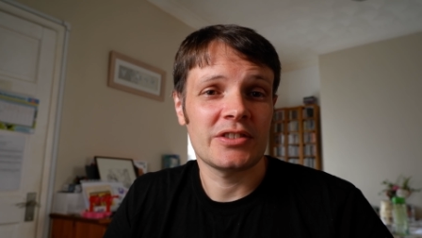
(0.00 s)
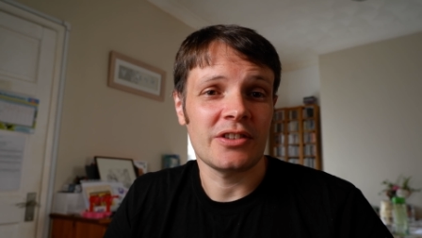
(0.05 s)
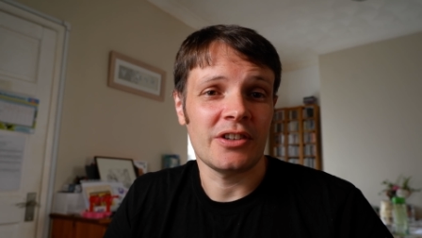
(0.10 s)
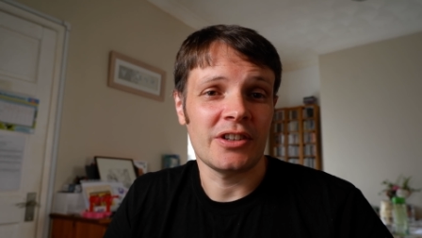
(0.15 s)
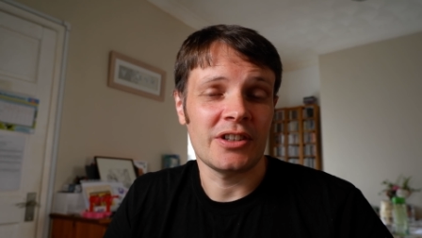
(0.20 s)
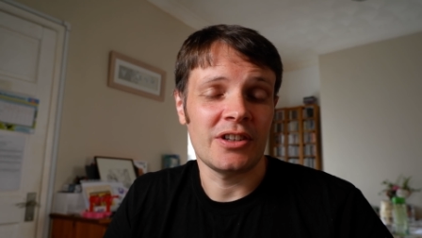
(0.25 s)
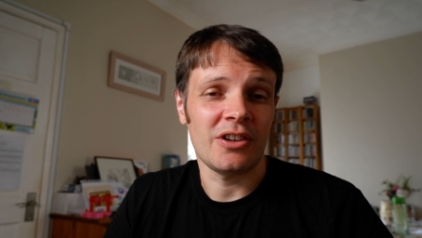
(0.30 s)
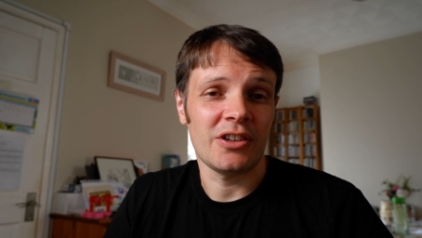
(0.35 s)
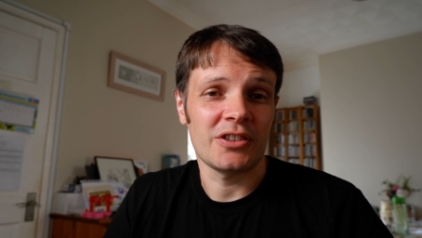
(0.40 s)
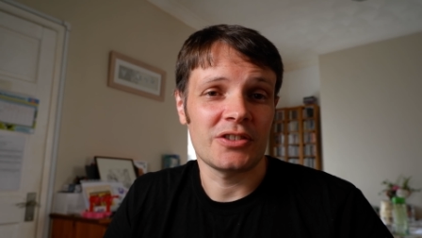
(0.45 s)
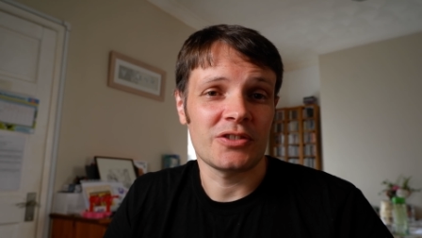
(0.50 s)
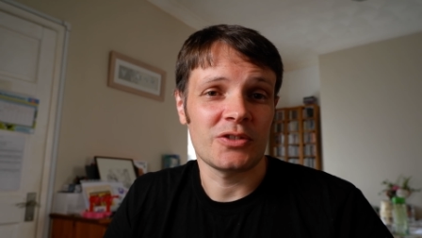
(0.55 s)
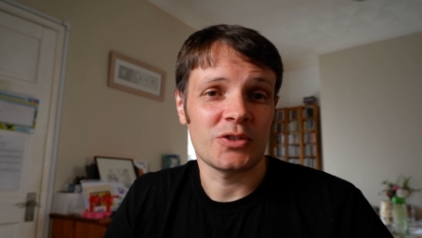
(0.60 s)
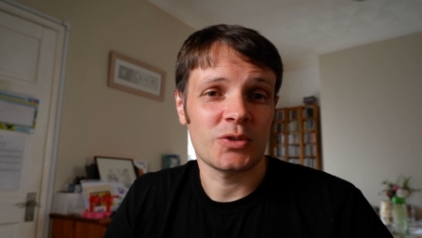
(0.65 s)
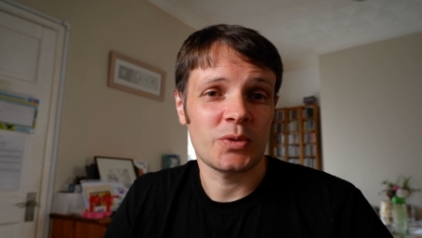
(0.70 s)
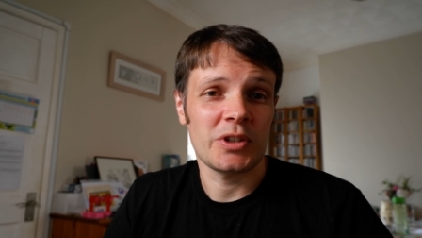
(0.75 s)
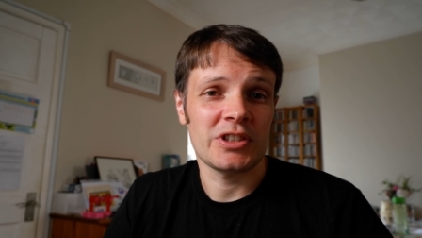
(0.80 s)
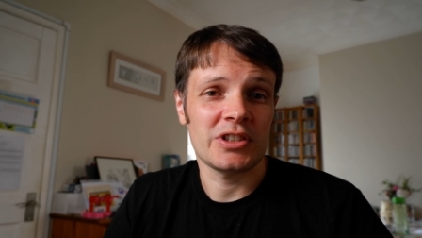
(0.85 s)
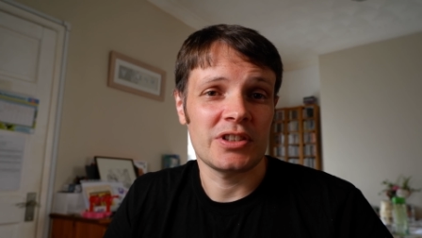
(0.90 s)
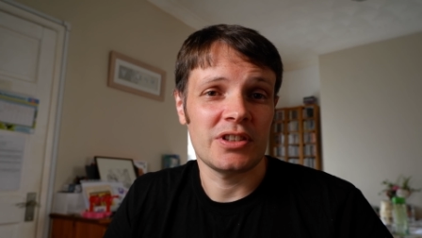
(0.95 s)
that I'd liked on
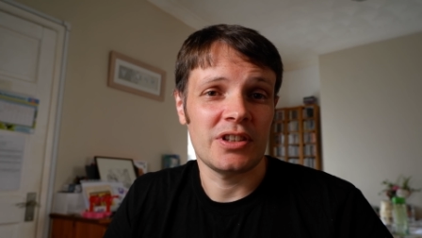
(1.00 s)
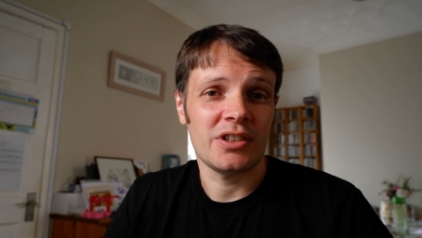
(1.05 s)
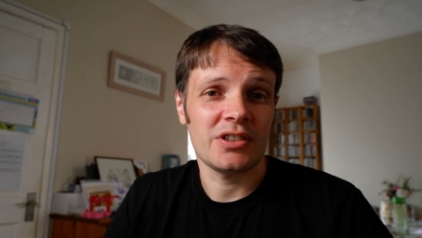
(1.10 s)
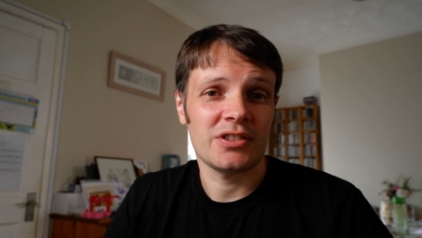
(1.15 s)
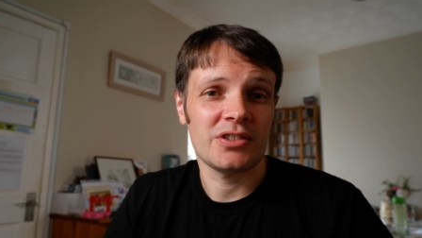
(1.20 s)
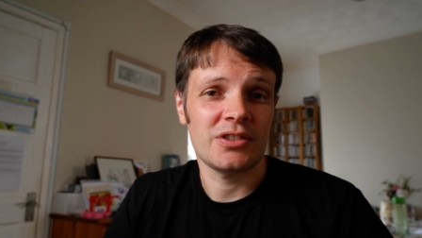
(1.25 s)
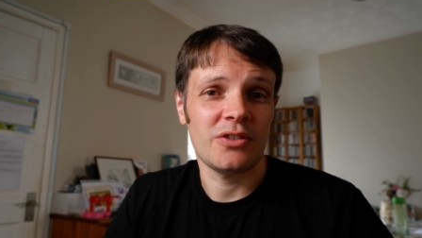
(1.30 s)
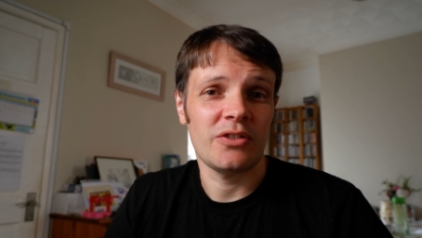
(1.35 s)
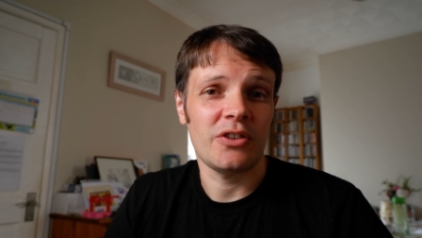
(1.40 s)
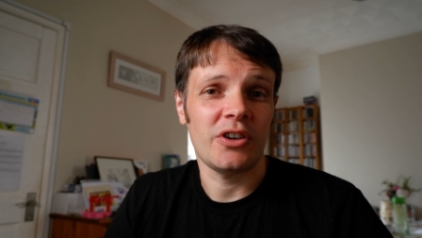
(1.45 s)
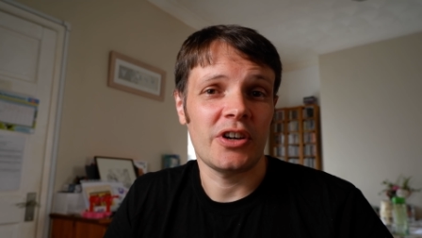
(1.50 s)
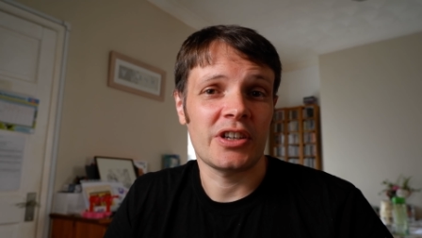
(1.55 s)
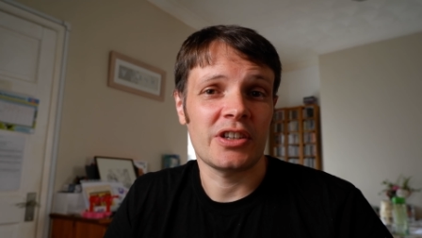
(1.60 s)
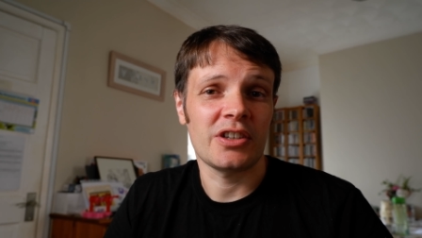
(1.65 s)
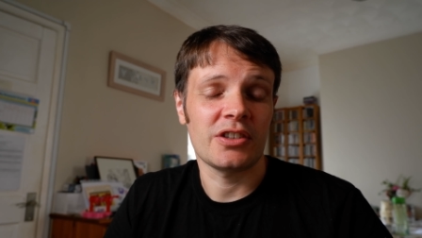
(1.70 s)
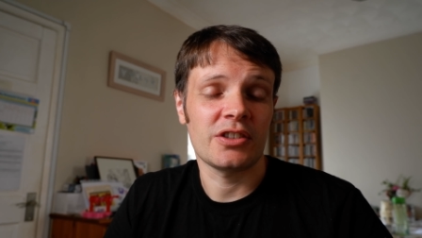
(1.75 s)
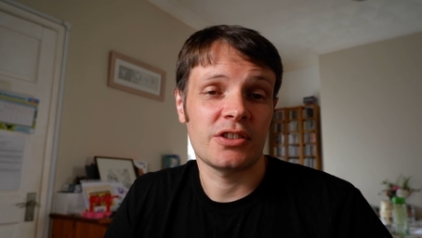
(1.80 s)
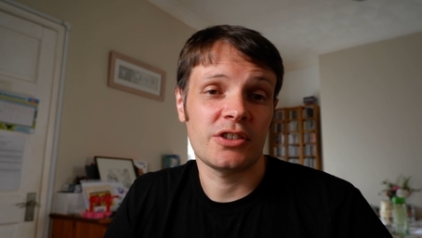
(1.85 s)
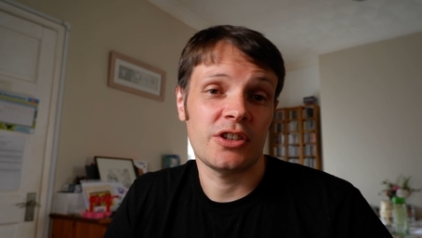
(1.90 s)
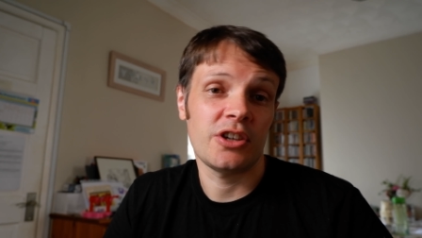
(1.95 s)
Twitter so that I
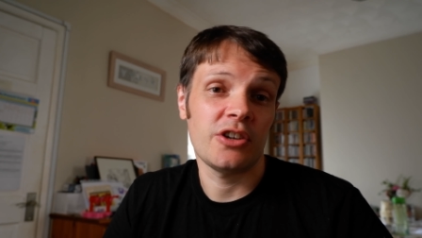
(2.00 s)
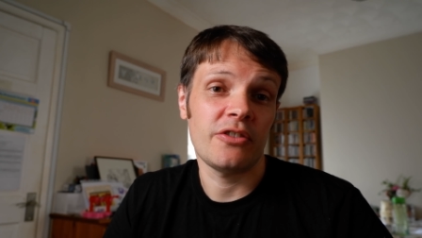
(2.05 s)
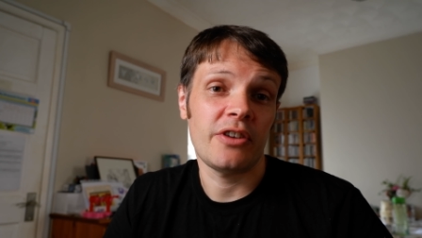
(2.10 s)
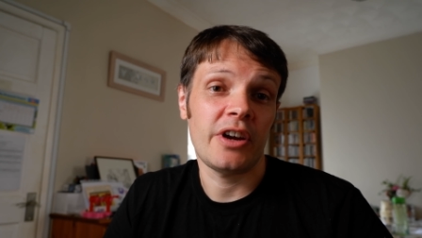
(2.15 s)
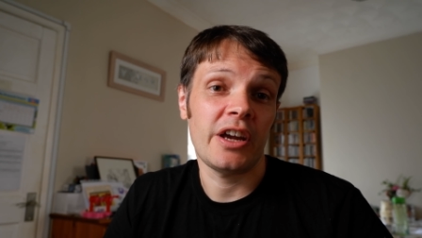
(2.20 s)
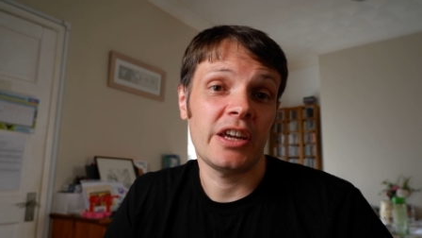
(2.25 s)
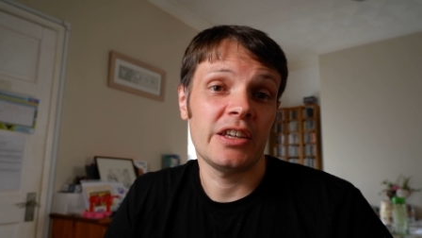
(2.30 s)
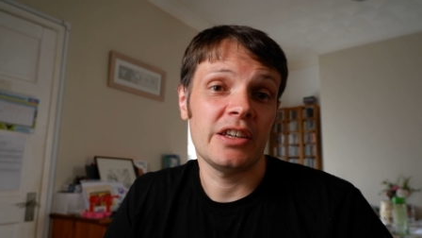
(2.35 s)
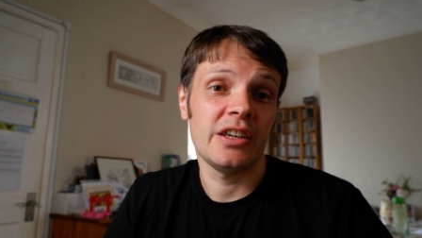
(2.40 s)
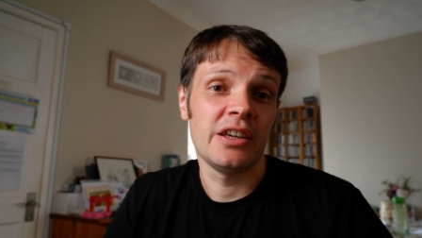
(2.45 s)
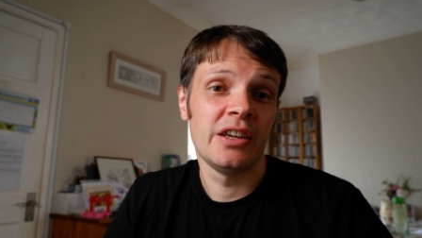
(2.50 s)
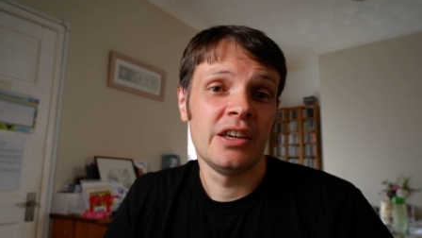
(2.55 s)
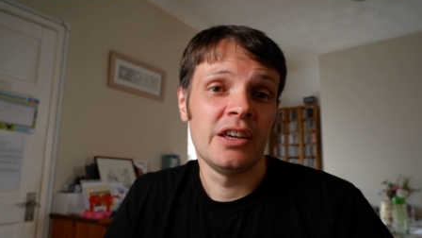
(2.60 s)
could curate